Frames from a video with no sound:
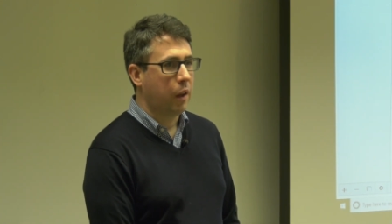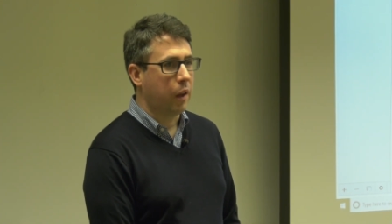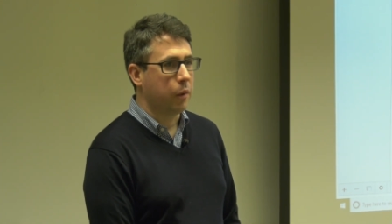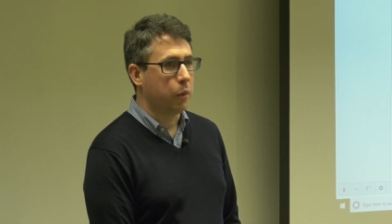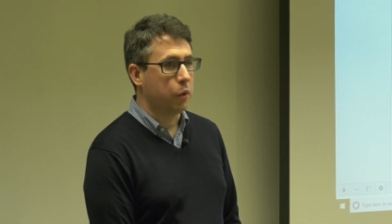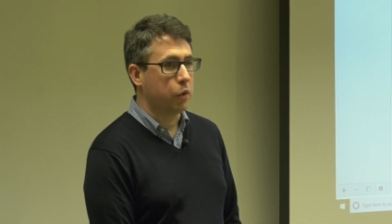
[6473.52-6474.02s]

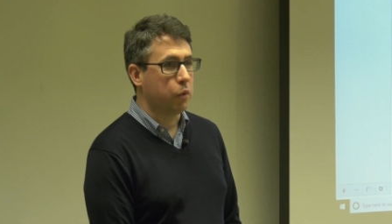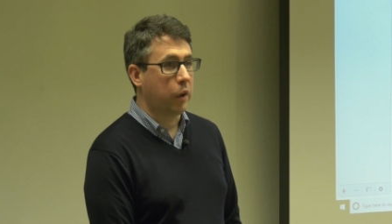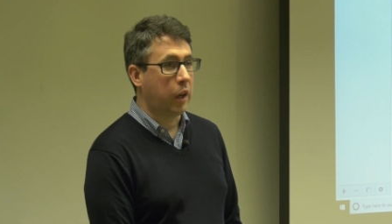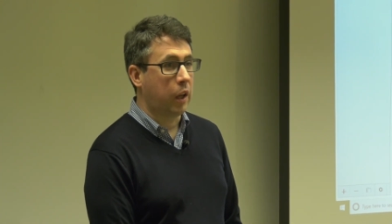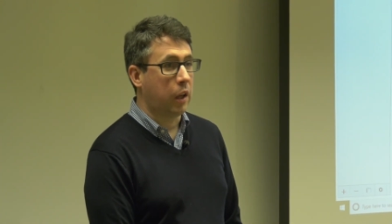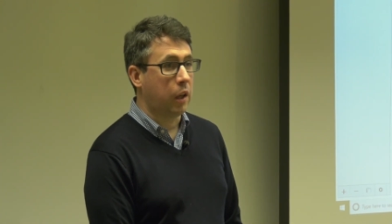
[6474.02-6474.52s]
it was
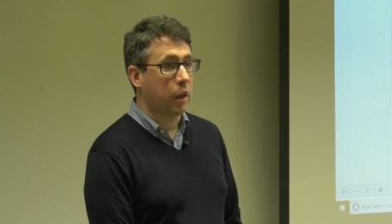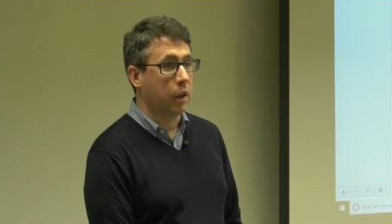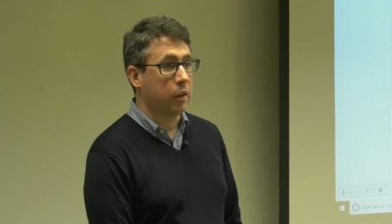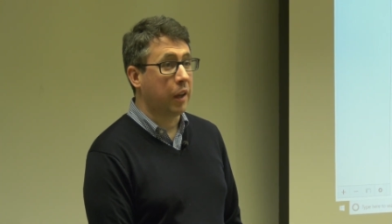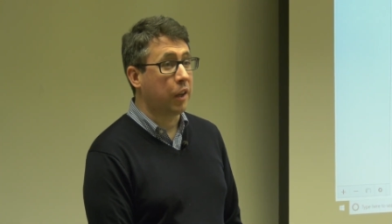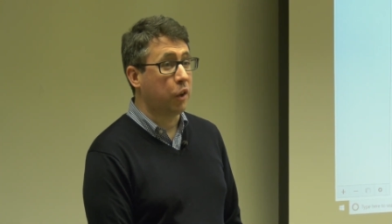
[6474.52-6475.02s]
really,
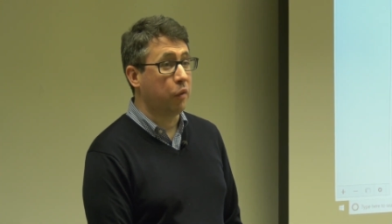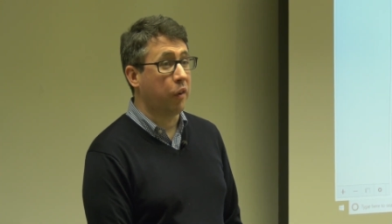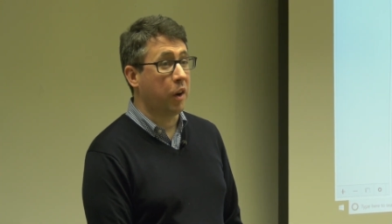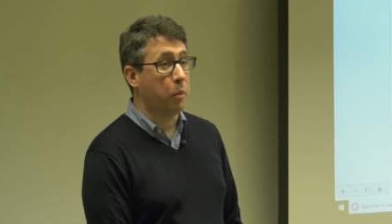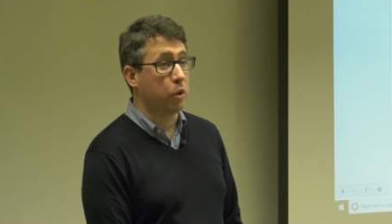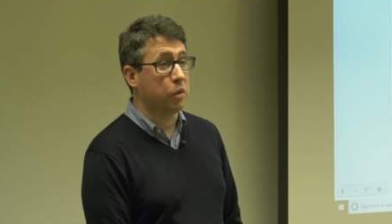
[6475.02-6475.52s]
thank you
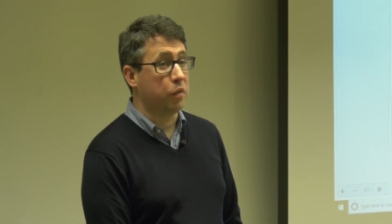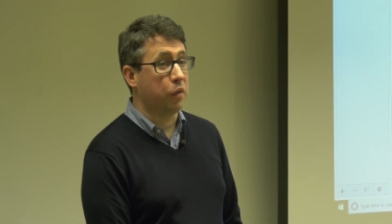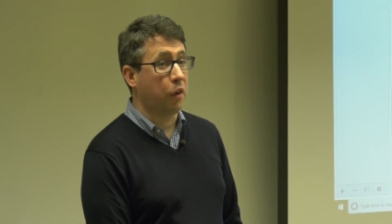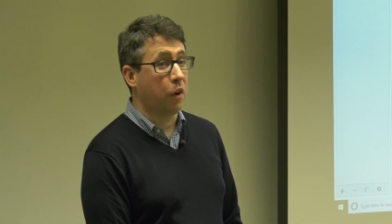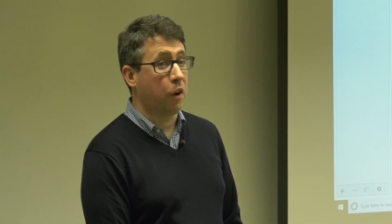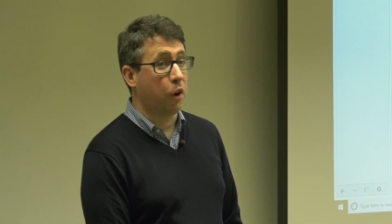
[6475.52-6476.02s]
very much
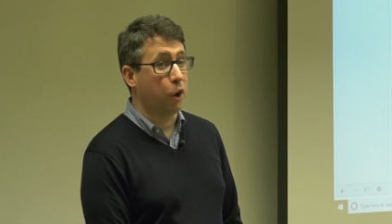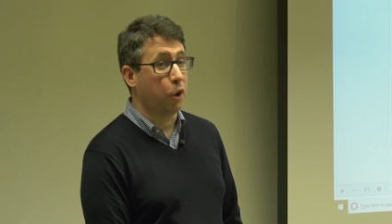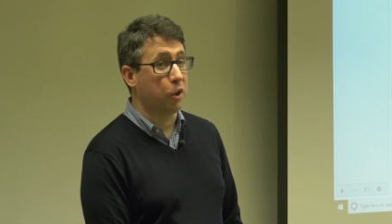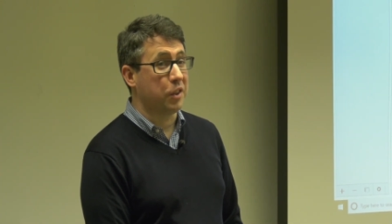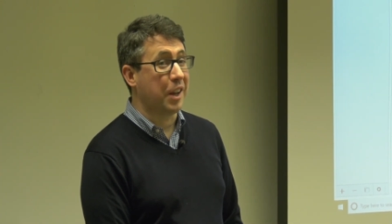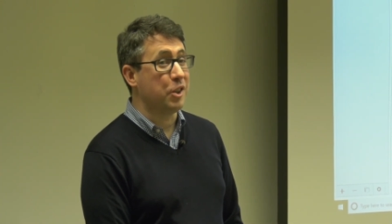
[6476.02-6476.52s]
for your
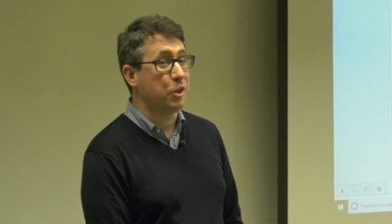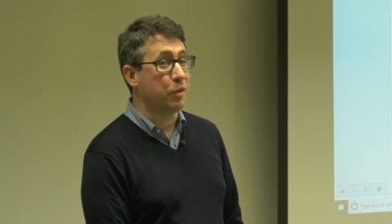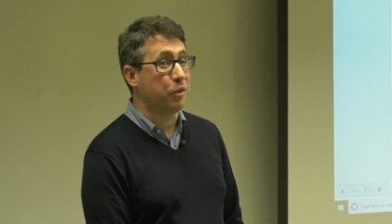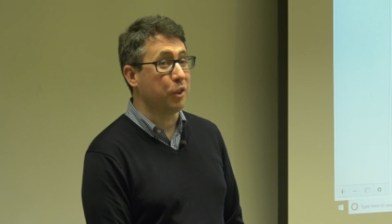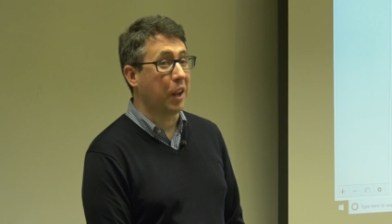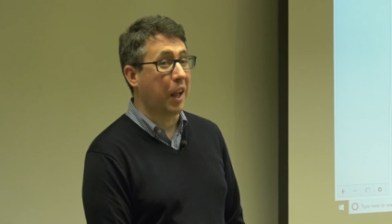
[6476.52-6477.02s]
attention
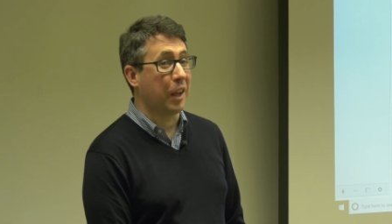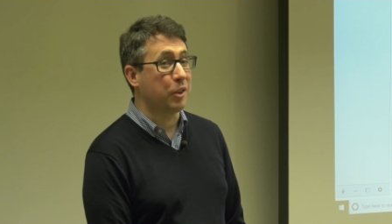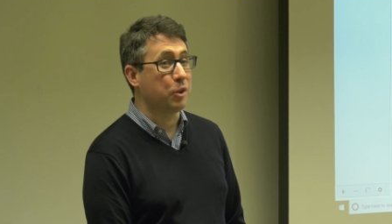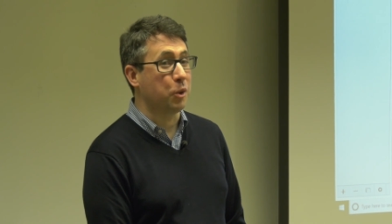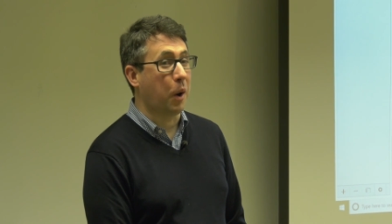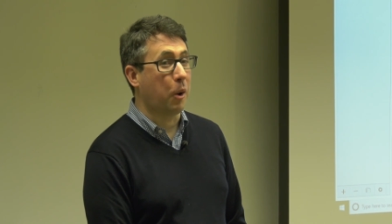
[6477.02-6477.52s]
for the
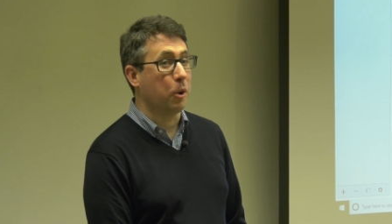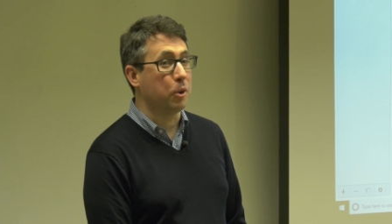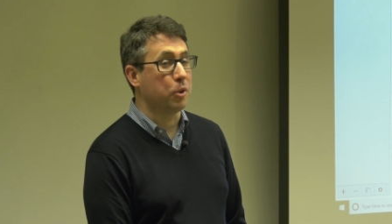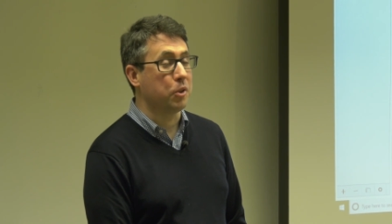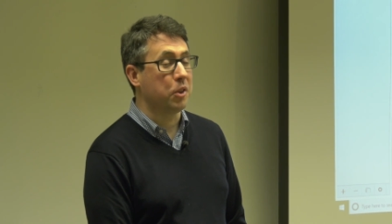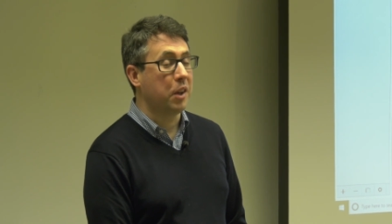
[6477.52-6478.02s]
last 2
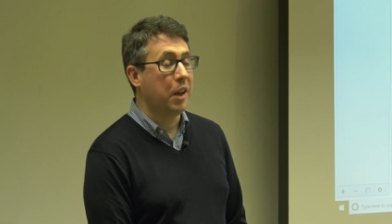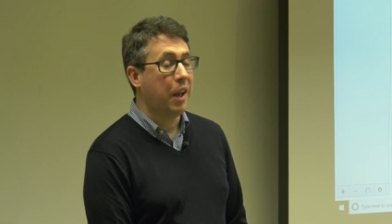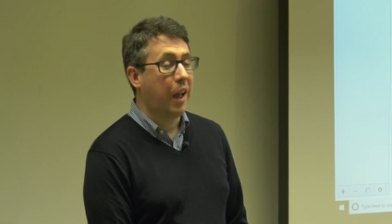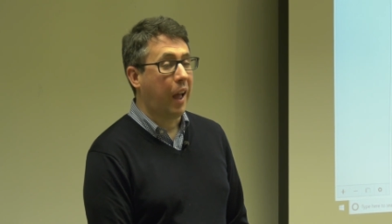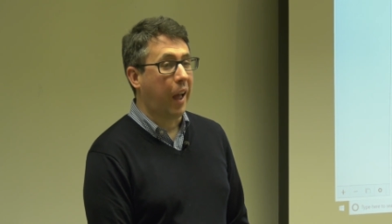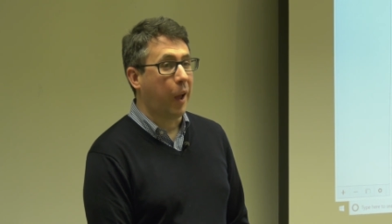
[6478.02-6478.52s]
hours.
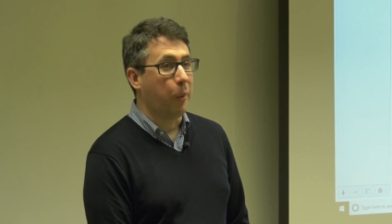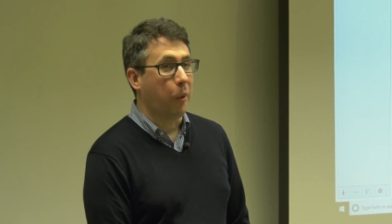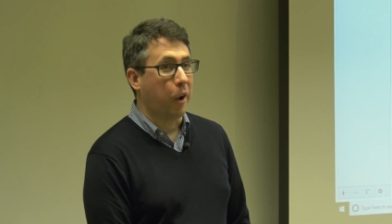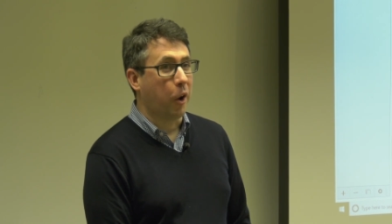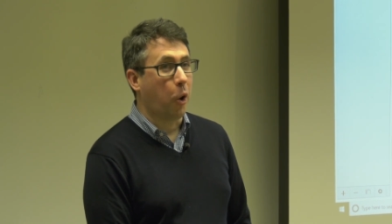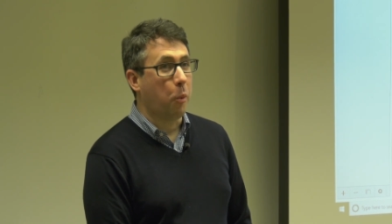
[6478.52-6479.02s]

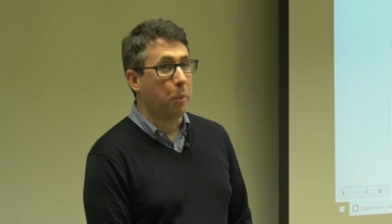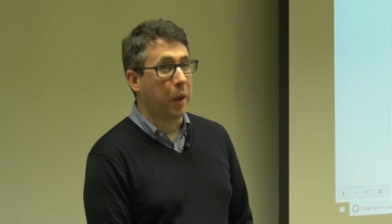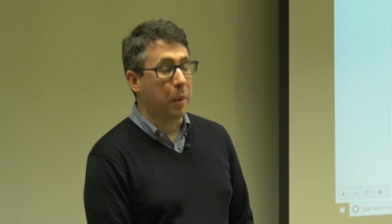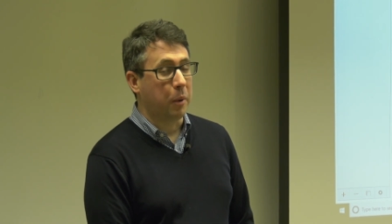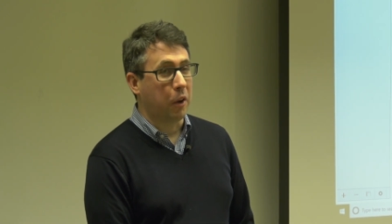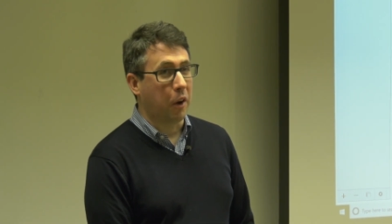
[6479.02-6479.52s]
I hope
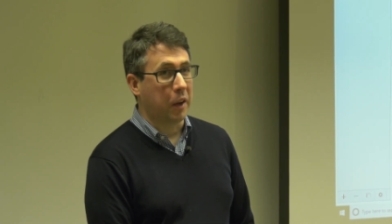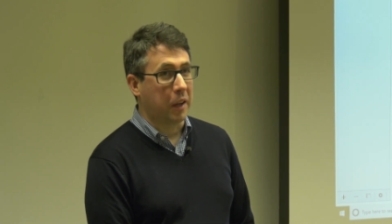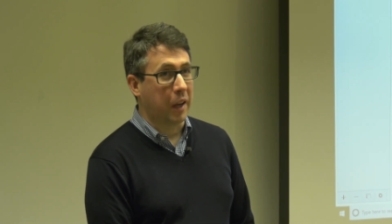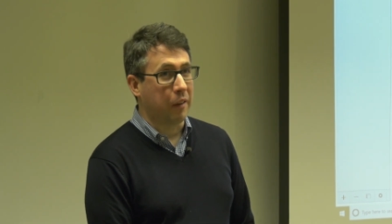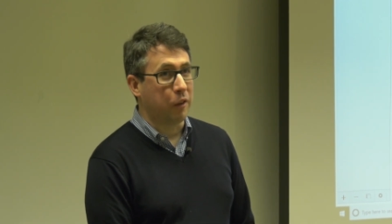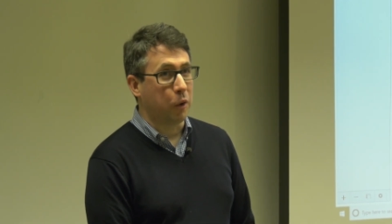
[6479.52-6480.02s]
maybe I
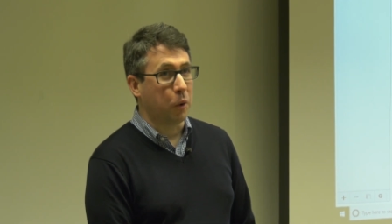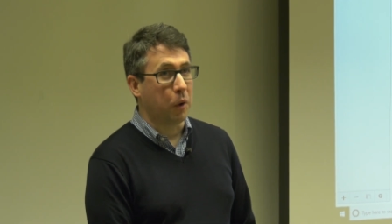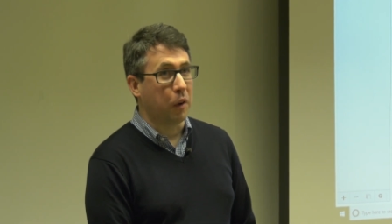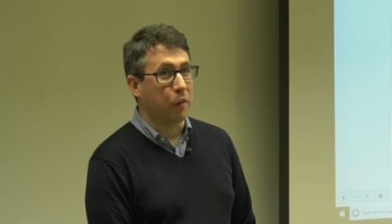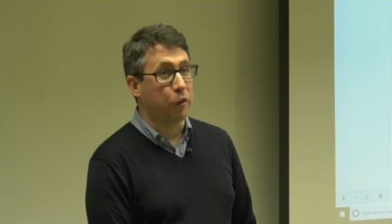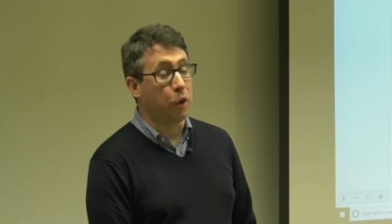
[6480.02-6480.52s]
gave you
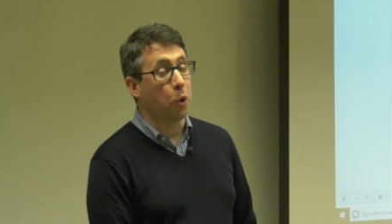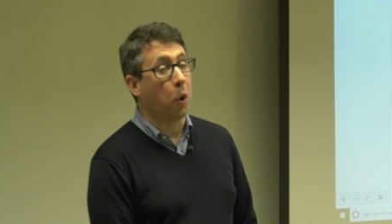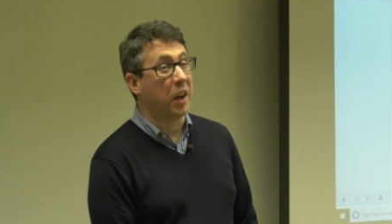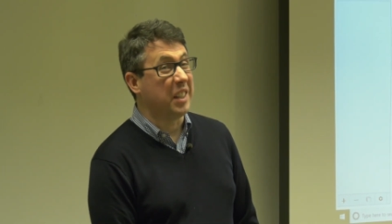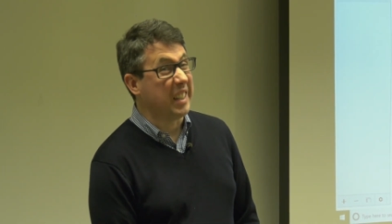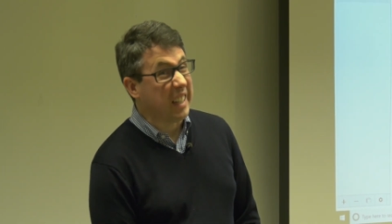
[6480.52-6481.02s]
a few
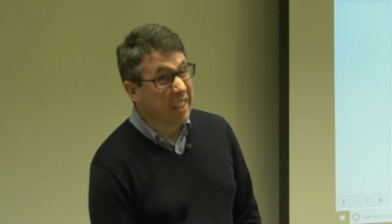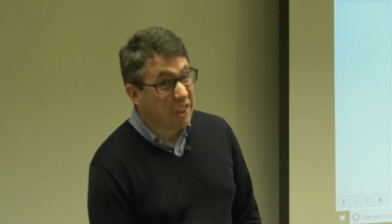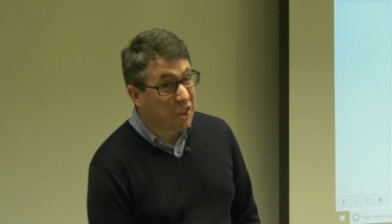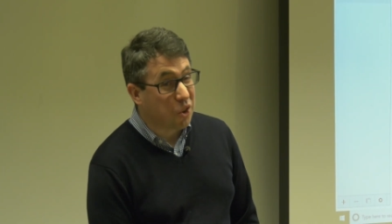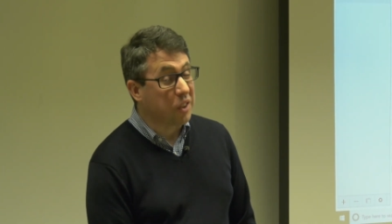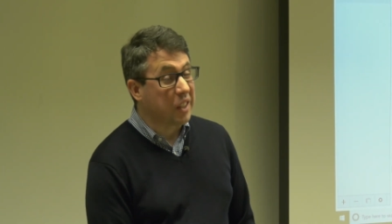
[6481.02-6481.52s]
ideas or